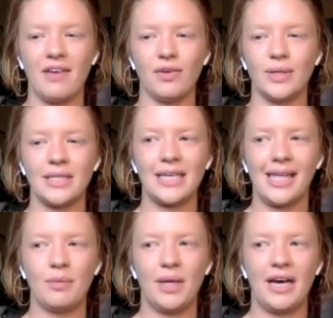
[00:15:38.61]
Everyone's
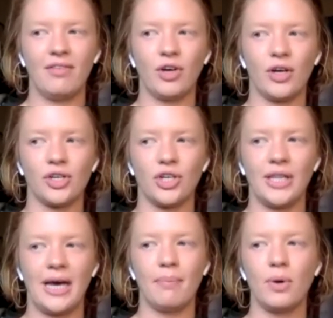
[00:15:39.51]
telling me to have a crush on
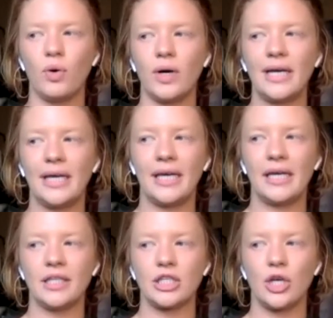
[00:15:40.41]
that boy.
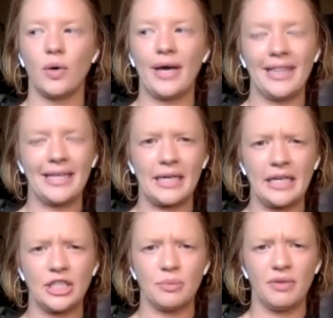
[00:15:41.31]
And so I think that
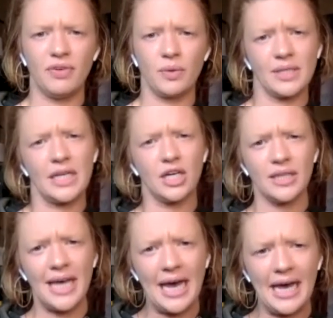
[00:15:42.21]
I should be focusing
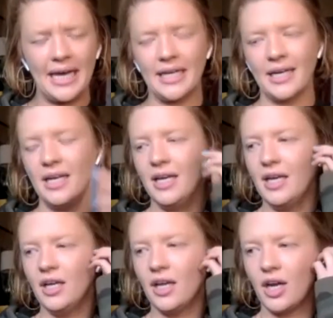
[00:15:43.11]
on that. And,
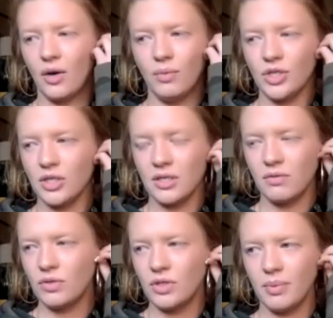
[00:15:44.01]
just
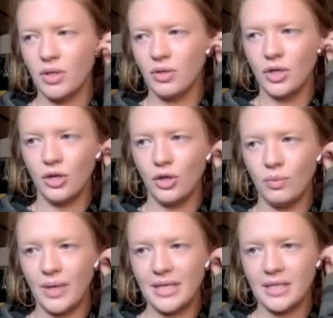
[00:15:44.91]
typical good old
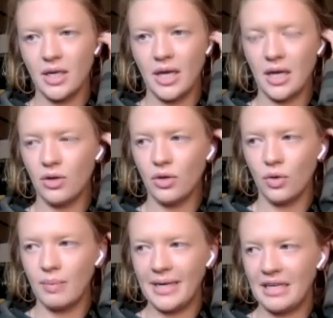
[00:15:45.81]
raised in a
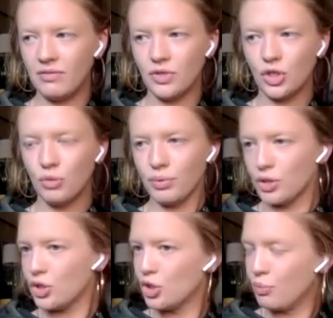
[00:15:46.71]
heteronormative, super,
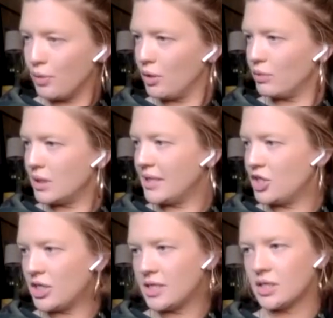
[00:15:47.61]
super
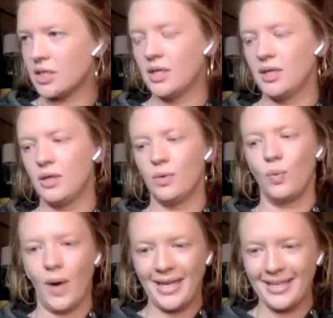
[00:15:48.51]
religious
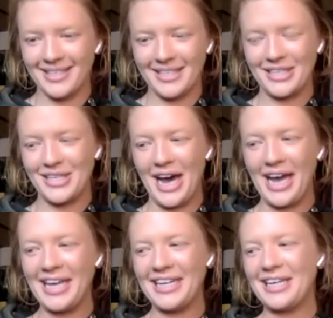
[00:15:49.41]
white
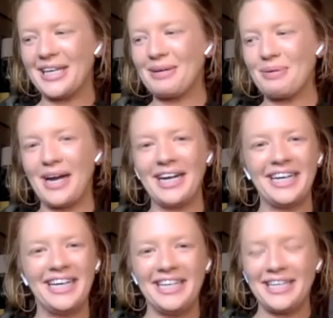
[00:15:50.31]
society
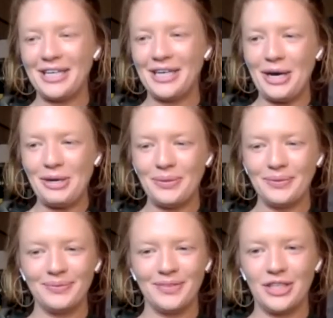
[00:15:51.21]
where,
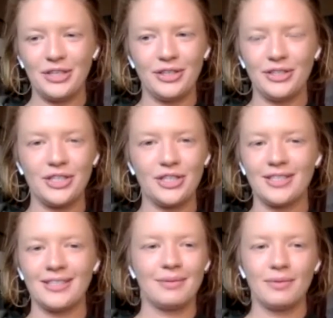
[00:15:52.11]
you're
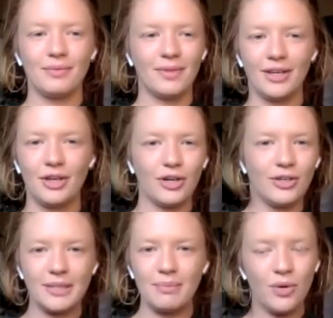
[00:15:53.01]
just
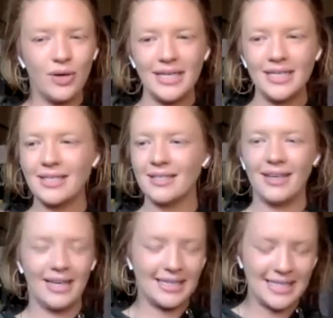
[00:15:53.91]
girls and boys
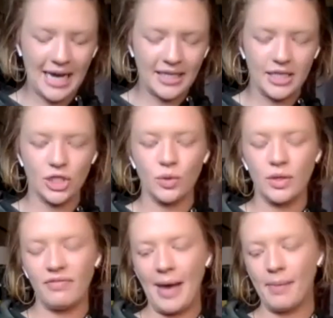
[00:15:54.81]
exactly as you would
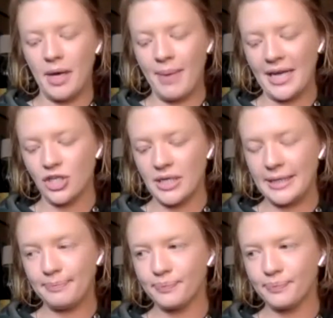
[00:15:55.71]
have imagined it.